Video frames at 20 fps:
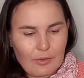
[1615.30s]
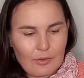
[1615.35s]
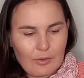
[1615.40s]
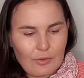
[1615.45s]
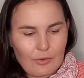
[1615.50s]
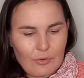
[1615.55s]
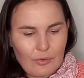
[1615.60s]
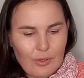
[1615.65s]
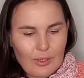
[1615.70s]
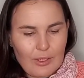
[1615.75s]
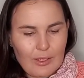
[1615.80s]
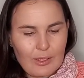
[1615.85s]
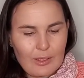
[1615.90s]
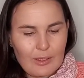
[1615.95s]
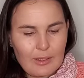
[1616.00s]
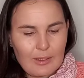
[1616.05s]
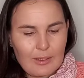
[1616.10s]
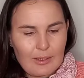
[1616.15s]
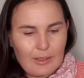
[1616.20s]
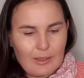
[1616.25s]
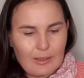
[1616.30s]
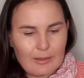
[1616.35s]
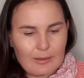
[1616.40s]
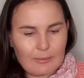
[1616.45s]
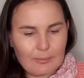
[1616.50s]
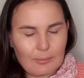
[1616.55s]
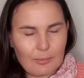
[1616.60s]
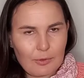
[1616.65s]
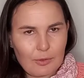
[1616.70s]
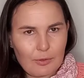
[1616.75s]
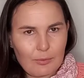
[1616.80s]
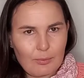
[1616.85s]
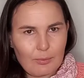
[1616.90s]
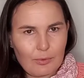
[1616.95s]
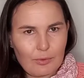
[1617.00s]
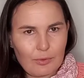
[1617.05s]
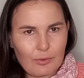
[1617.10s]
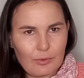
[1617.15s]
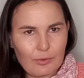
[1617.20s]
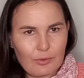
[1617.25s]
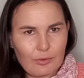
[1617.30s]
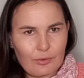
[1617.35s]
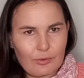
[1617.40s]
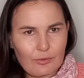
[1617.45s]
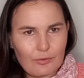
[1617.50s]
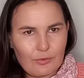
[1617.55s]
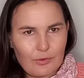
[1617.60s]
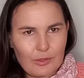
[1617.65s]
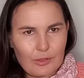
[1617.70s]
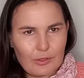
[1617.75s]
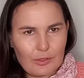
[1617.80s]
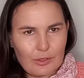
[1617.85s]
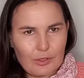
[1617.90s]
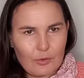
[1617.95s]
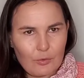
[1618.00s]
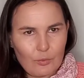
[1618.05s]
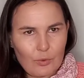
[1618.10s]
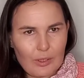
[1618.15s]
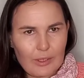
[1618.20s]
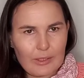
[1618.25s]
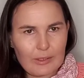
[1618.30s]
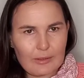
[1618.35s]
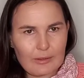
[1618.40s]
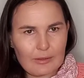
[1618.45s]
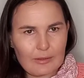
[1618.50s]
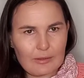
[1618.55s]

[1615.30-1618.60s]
grey and purple fingering weight